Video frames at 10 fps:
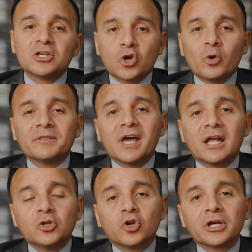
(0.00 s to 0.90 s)
showing
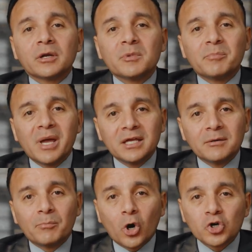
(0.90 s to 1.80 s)
that you're going to be
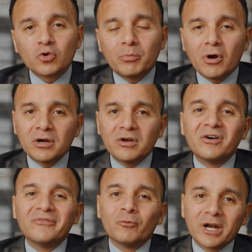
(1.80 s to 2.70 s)
paying partial part
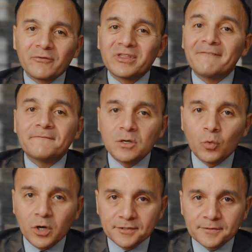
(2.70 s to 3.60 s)
of whatever that fee
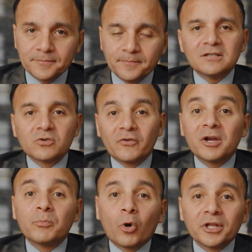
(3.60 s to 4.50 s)
was. So very
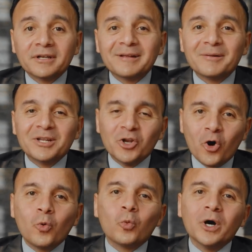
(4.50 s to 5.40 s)
important,
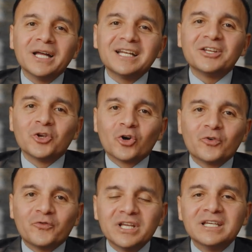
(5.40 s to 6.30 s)
know what your
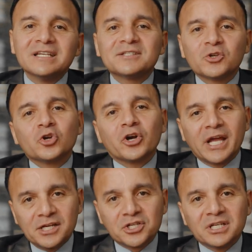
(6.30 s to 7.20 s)
fee is to your
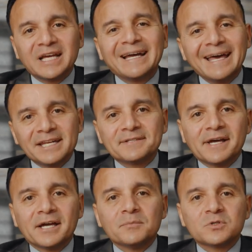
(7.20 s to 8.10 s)
agent ahead of
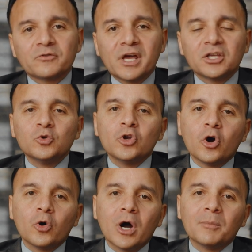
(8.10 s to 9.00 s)
time so that you
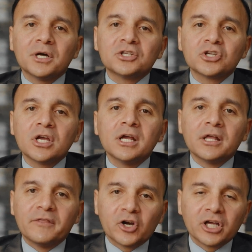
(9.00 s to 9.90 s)
know how much
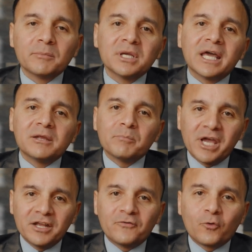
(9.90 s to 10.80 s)
they're going to be getting
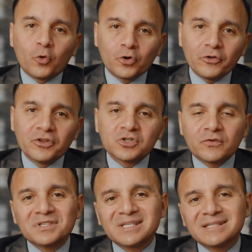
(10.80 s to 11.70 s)
paid for the
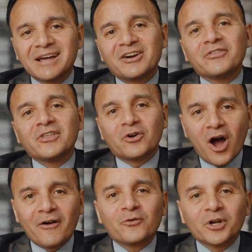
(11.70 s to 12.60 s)
services that they're
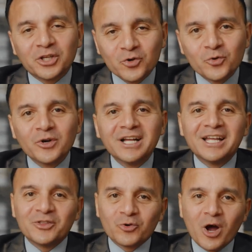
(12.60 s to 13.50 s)
offering you
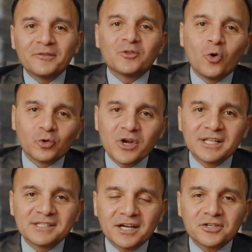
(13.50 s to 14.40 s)
throughout the whole
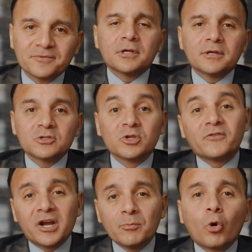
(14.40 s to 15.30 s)
transaction. So it's
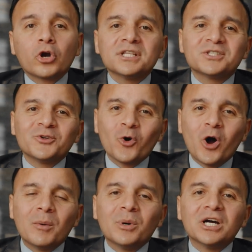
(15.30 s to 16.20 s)
very important to know
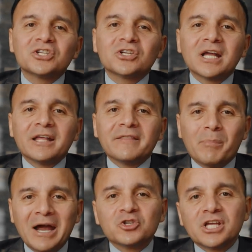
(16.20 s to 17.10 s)
how much the
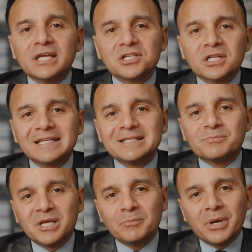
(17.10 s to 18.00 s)
buyer's agent is
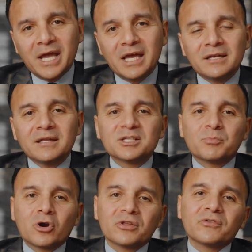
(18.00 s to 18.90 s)
being paid as
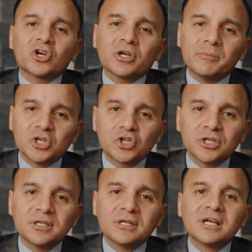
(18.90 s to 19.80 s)
part of their
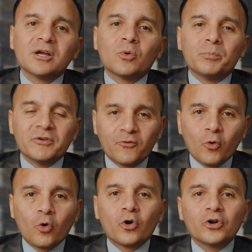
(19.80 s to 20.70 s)
commission
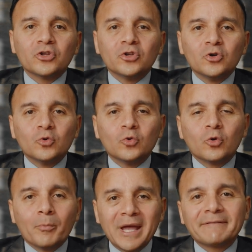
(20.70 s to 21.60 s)
before you
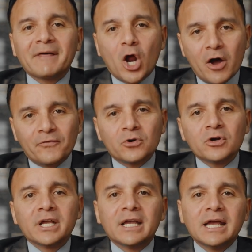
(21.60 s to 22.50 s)
make that offer,
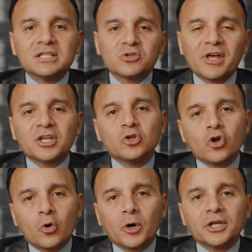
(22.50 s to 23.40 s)
and so that you
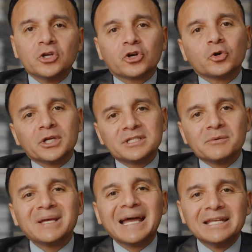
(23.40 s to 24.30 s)
know what you're going
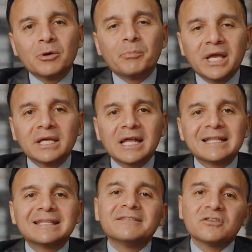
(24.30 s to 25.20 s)
to end up paying
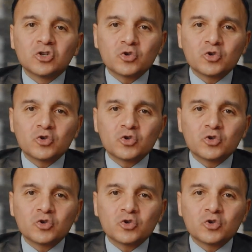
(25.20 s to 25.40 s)
at the end of the